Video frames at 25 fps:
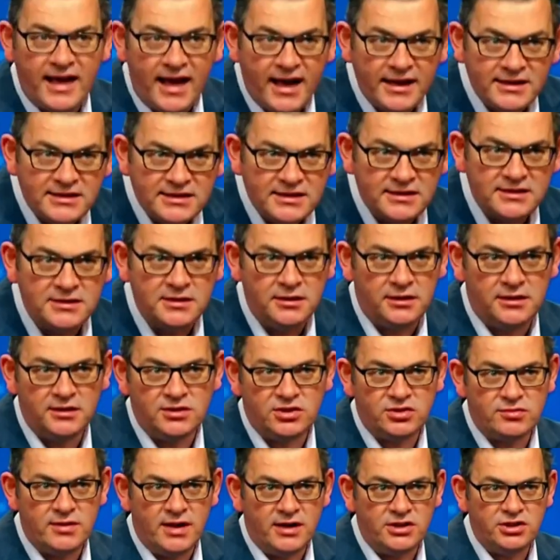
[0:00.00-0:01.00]
cases in
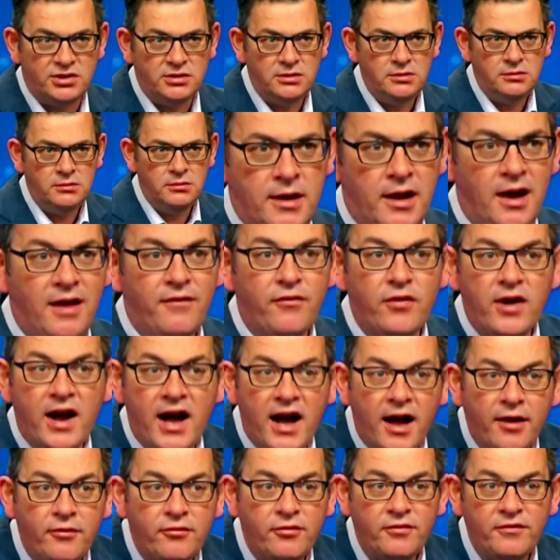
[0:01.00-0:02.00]
construction over
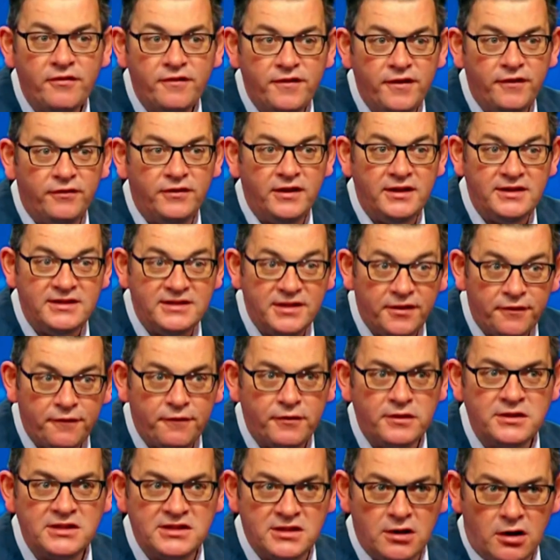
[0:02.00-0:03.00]
150
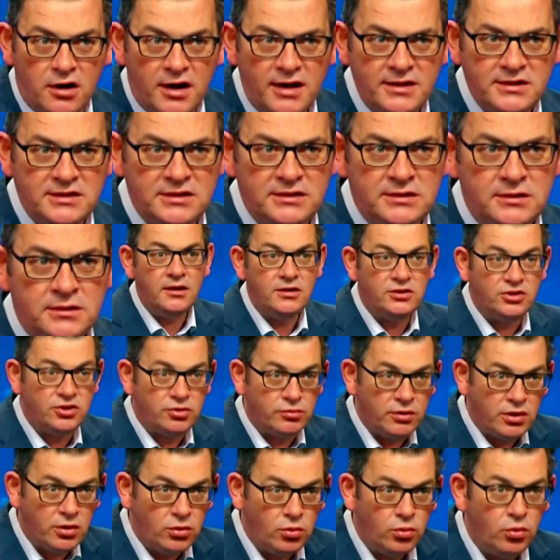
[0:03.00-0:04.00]
different sites
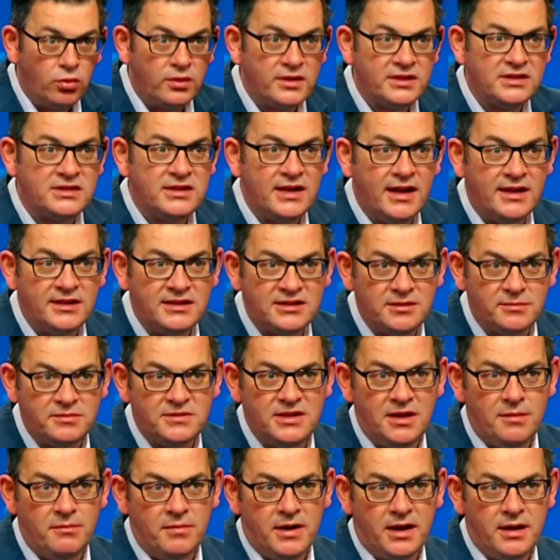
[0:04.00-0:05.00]
during August and
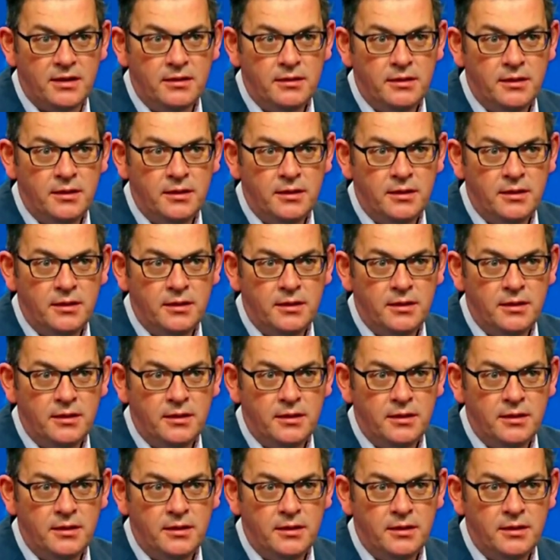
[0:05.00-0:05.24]
September.